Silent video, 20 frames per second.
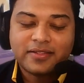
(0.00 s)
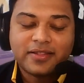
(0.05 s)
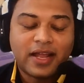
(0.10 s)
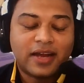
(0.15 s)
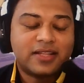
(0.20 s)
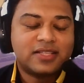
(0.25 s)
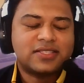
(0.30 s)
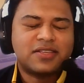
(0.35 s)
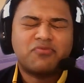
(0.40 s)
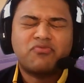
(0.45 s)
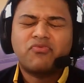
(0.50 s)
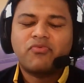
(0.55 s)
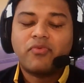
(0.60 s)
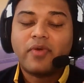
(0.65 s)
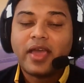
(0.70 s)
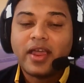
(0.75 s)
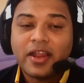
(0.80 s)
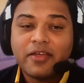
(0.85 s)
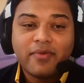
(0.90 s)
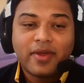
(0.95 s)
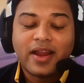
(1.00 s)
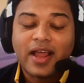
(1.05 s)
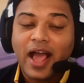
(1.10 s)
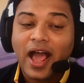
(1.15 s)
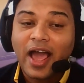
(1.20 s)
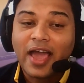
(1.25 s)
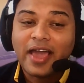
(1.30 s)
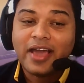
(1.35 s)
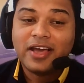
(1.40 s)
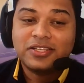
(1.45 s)
that is a very
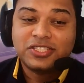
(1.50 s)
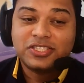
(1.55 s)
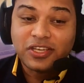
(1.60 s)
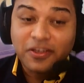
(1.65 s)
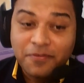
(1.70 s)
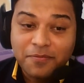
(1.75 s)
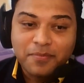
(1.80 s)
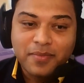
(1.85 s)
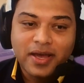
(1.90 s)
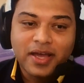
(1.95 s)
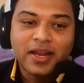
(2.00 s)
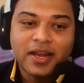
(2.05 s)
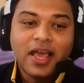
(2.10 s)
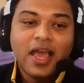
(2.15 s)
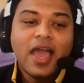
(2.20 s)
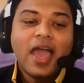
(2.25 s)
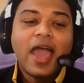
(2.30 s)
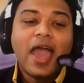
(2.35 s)
high achievement.